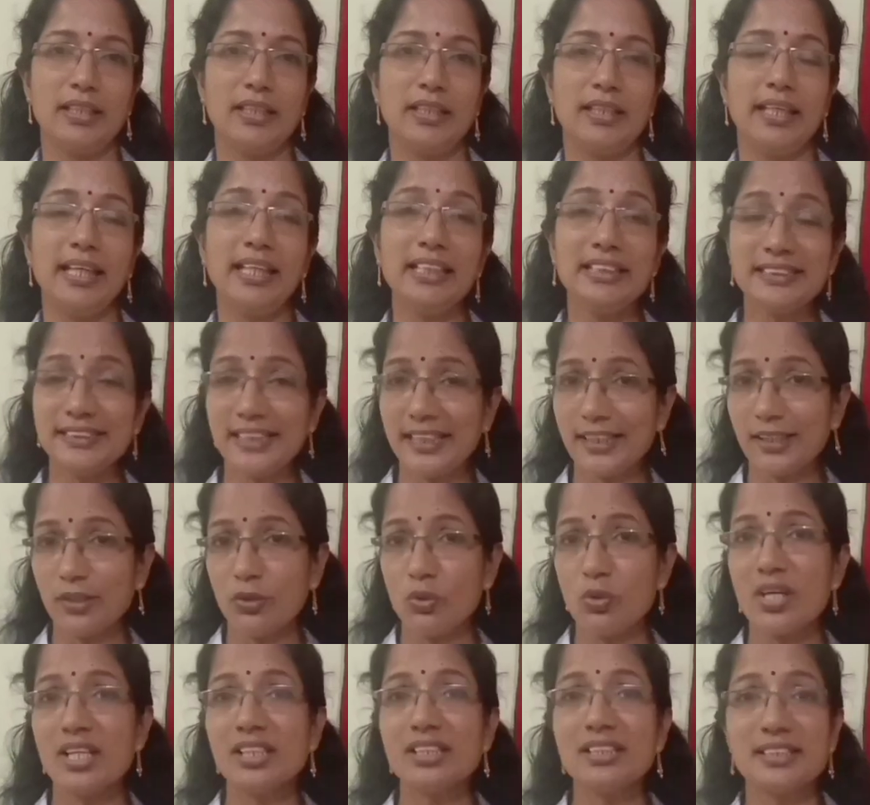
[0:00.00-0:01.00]
A
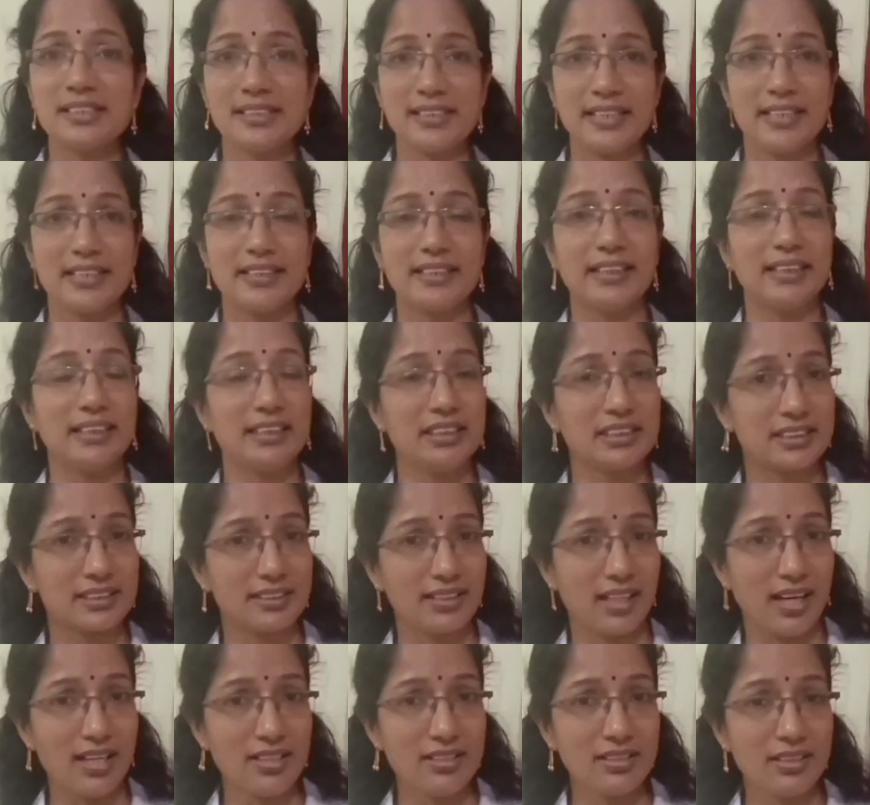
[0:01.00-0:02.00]
secular state is
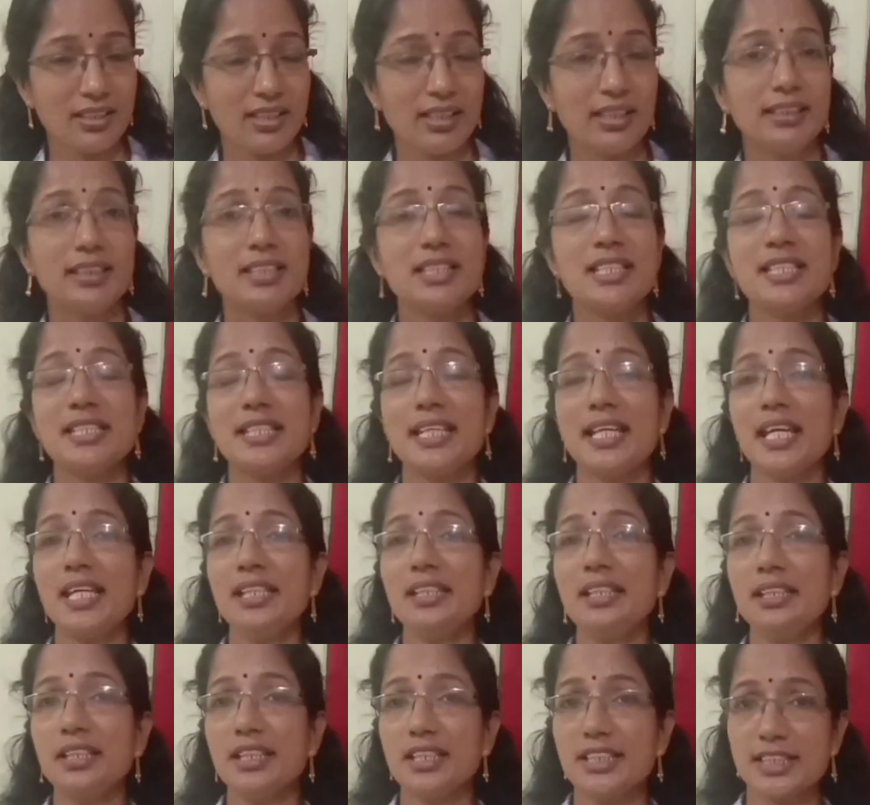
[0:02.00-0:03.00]
that the
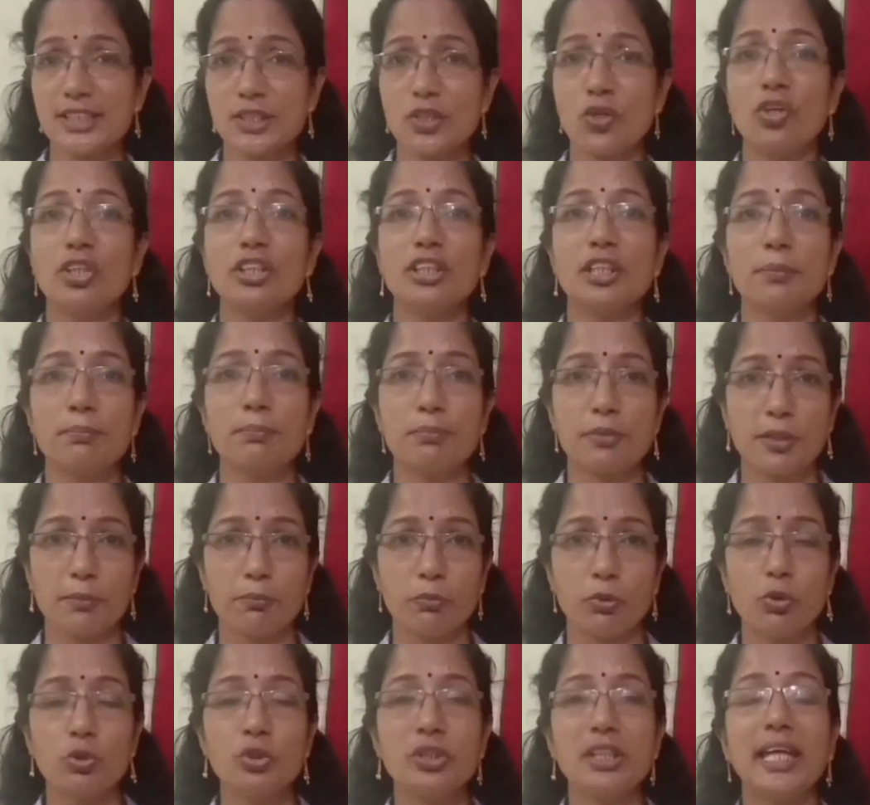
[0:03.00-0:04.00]
state does not
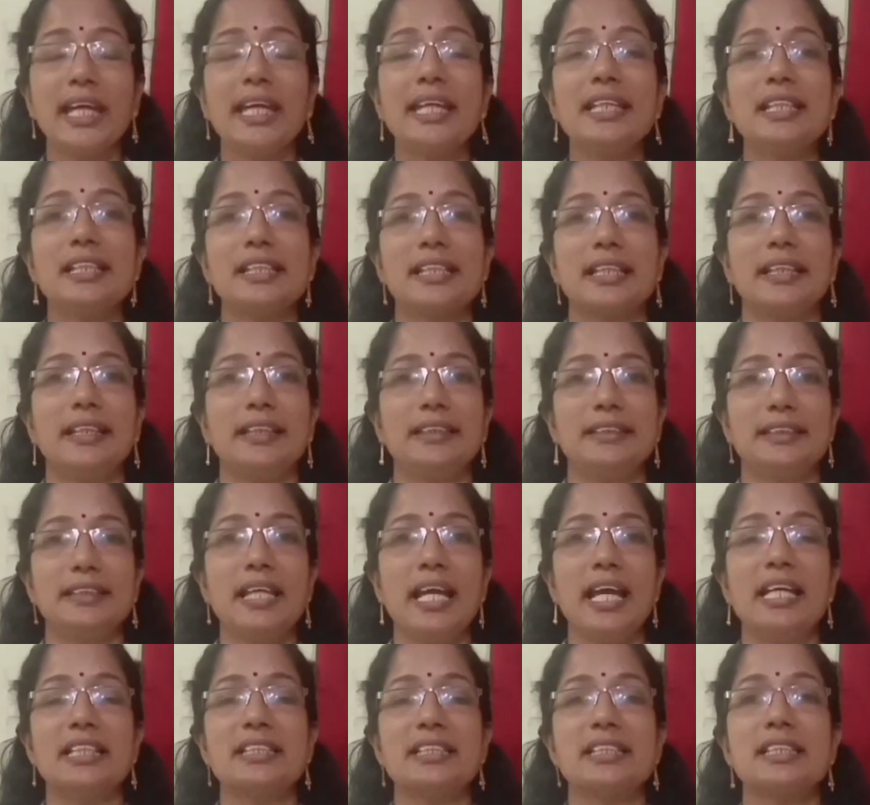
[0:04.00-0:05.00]
promote any religion
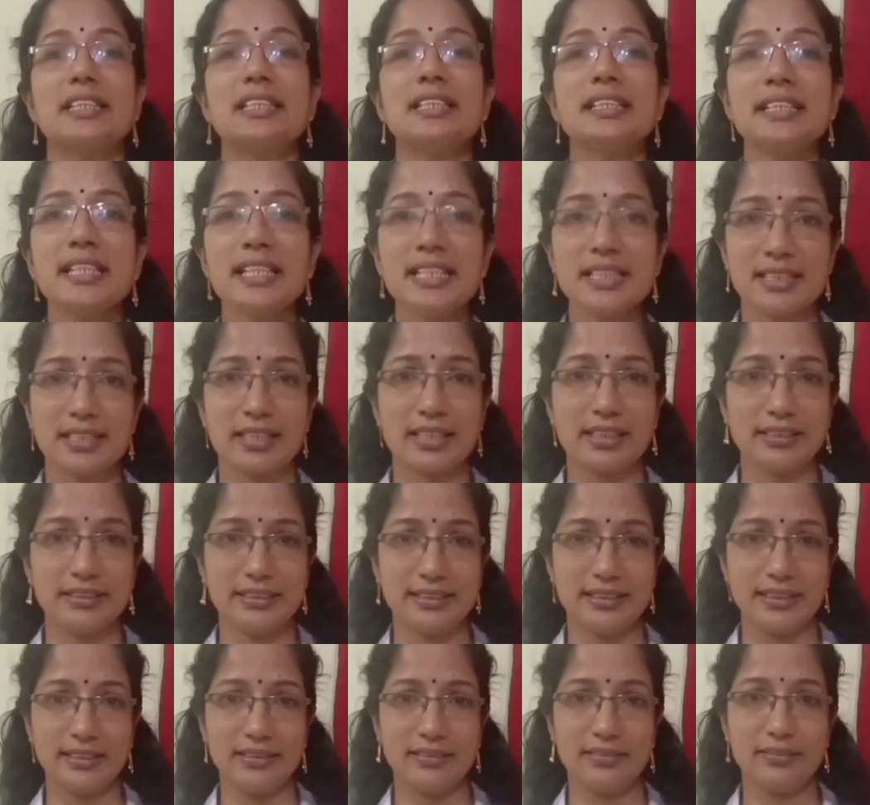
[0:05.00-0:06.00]
as the state
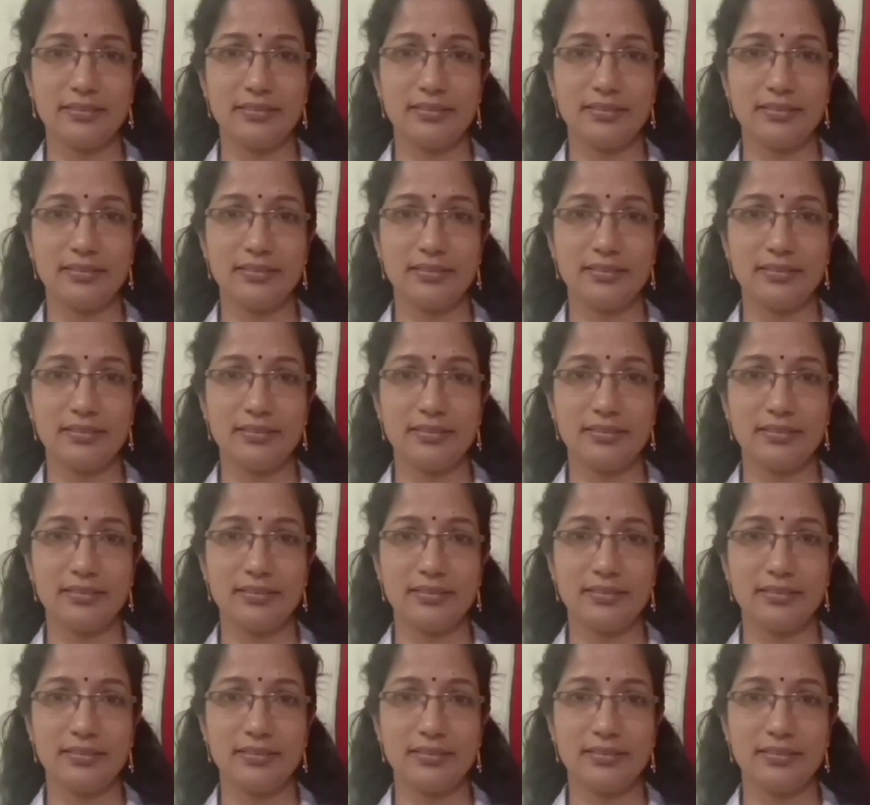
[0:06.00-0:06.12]
religion.